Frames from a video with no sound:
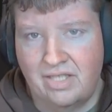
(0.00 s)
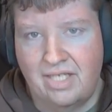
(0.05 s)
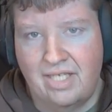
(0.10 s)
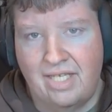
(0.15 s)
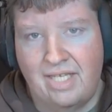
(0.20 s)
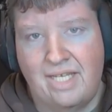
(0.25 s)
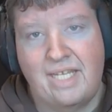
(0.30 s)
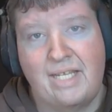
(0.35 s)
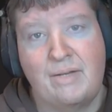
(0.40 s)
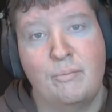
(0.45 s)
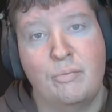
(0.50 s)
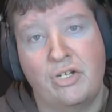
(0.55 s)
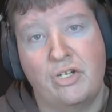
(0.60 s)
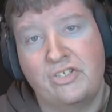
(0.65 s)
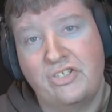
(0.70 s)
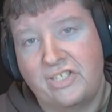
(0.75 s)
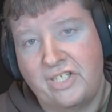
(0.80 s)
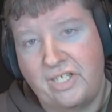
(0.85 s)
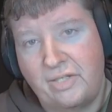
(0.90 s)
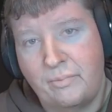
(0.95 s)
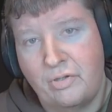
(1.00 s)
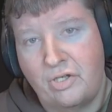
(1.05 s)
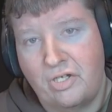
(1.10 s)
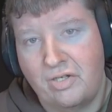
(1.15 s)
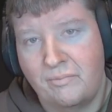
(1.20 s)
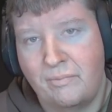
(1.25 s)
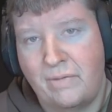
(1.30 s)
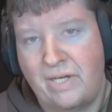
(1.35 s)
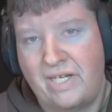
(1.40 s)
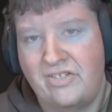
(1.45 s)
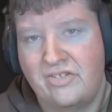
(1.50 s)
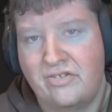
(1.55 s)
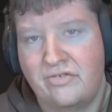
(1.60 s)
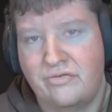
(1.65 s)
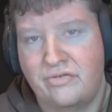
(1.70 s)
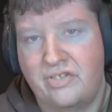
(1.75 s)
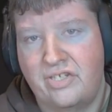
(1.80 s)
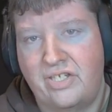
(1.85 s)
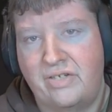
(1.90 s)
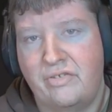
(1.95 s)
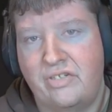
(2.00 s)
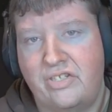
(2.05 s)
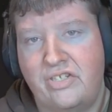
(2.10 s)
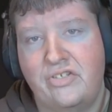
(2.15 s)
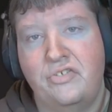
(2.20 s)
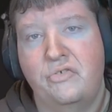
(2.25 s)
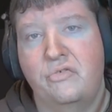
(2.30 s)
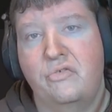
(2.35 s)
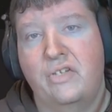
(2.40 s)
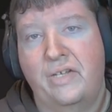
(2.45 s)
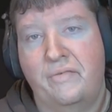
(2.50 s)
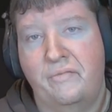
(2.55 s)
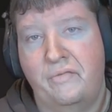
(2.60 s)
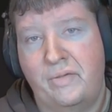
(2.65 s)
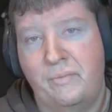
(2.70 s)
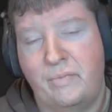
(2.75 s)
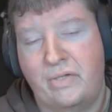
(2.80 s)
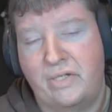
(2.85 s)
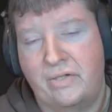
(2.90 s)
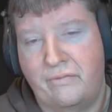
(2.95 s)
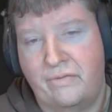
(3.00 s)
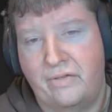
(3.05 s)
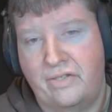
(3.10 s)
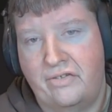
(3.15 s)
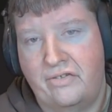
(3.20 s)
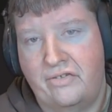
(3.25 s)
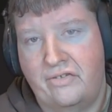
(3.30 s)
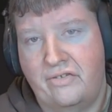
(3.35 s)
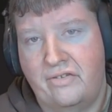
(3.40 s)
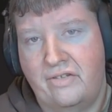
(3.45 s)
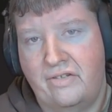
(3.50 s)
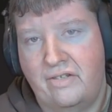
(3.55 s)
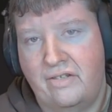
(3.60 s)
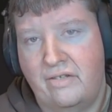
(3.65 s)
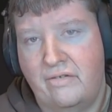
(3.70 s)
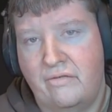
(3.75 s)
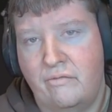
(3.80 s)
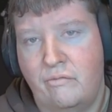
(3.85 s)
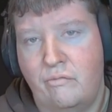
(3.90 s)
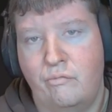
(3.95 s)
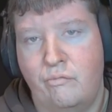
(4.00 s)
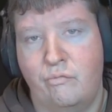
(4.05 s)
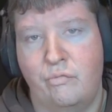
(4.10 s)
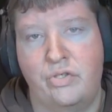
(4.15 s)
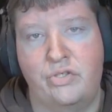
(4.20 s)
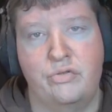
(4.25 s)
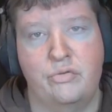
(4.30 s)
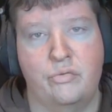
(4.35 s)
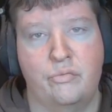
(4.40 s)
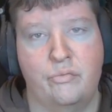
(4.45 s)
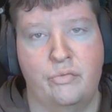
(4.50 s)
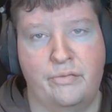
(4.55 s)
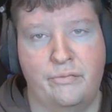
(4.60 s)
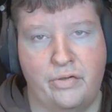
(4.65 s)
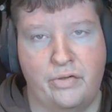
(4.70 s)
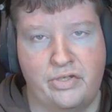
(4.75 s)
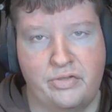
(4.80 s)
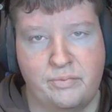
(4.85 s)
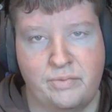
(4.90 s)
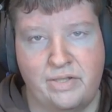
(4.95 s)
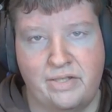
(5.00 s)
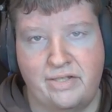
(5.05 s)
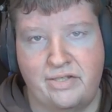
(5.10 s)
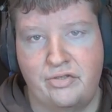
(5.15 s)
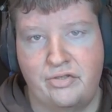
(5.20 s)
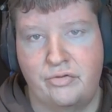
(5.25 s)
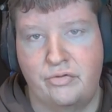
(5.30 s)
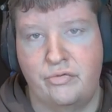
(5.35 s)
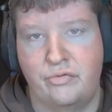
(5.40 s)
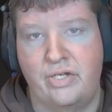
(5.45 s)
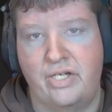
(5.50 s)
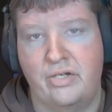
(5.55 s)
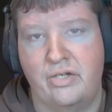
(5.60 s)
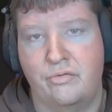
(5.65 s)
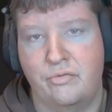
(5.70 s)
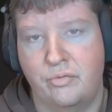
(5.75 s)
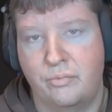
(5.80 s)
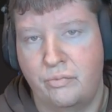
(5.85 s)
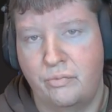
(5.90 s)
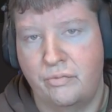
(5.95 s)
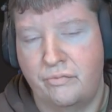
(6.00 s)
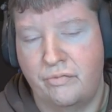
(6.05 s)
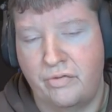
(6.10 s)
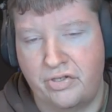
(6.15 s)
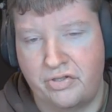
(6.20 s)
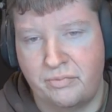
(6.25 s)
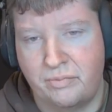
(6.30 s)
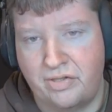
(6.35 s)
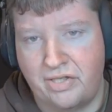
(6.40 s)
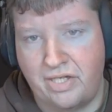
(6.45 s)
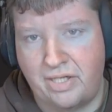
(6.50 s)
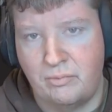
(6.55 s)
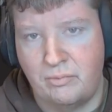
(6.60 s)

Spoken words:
In Project Epoch, mages receive additional leveling benefits. Ritual Refreshment lets you create a group refreshment table